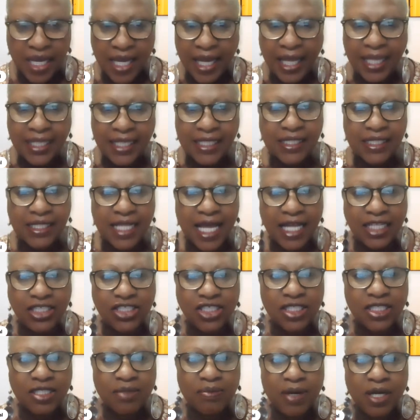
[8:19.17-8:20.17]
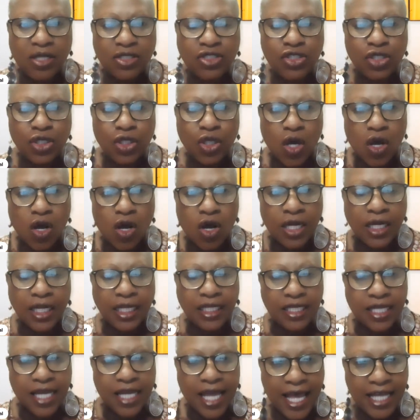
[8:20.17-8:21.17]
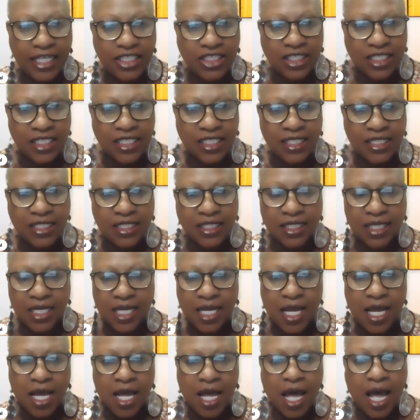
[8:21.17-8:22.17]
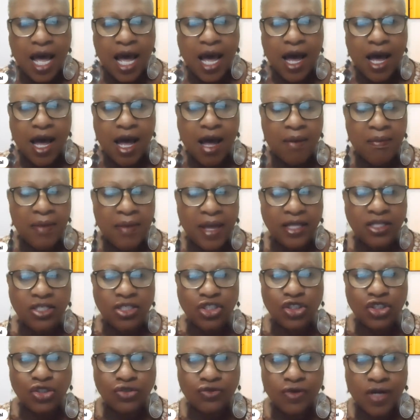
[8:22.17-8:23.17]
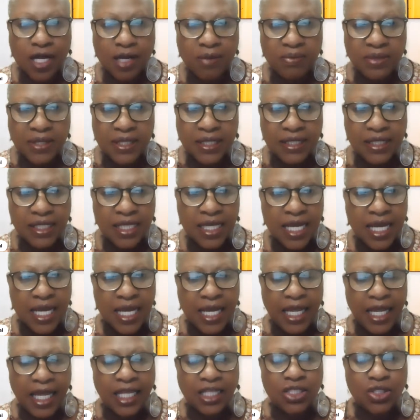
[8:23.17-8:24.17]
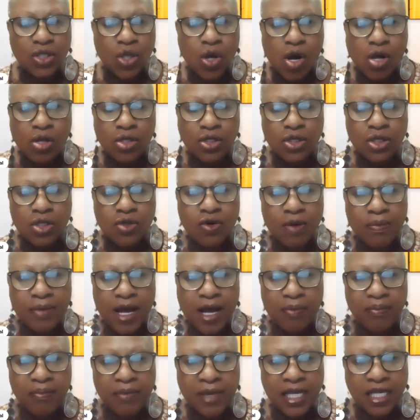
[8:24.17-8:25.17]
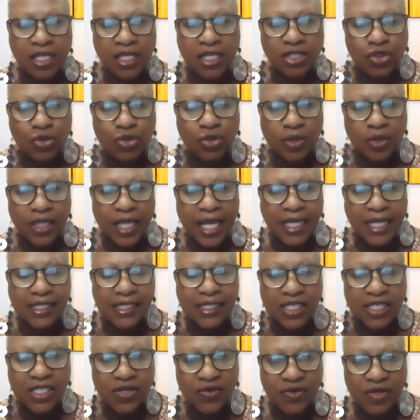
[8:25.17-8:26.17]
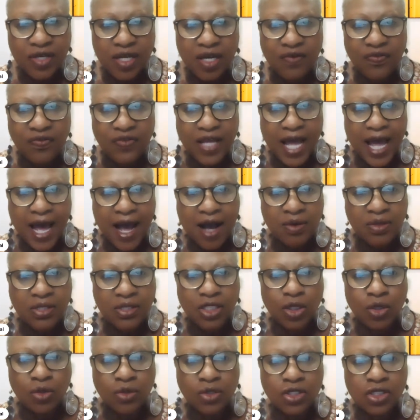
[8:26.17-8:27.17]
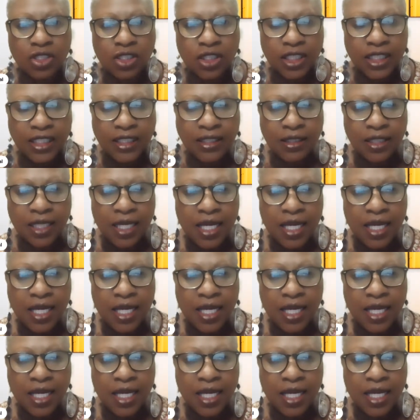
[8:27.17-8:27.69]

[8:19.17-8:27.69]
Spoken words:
it's not just about your lawn and your hedges and your shrubs. It's also about making sure the exterior of the house looks good.